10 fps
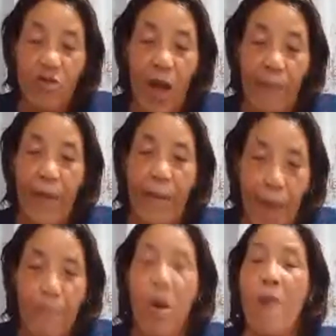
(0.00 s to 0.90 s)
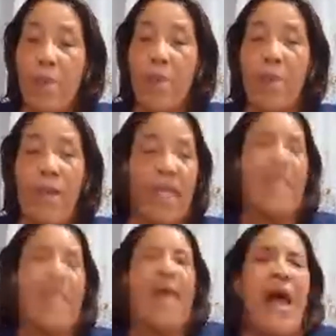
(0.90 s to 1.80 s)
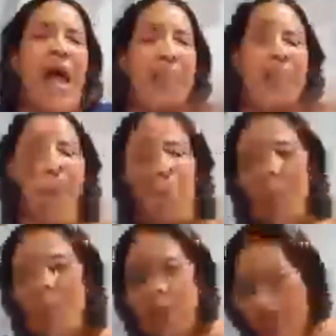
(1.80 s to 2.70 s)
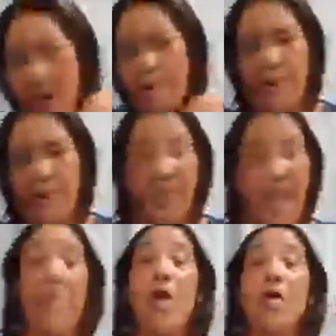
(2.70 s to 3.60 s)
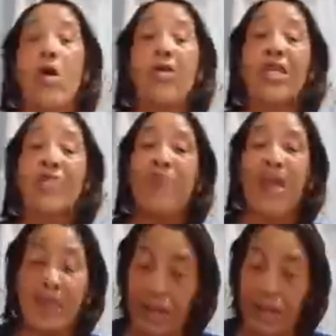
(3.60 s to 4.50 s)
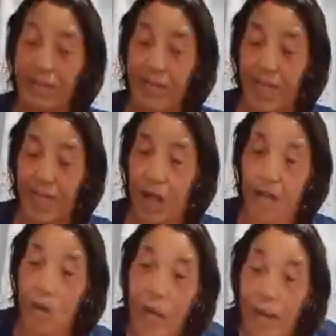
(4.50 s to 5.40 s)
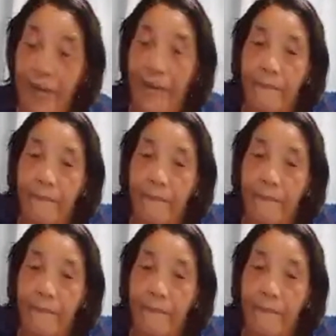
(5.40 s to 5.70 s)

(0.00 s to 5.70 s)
I pump them up and say, yeah, young people time. Colonel Spencer is also one of them.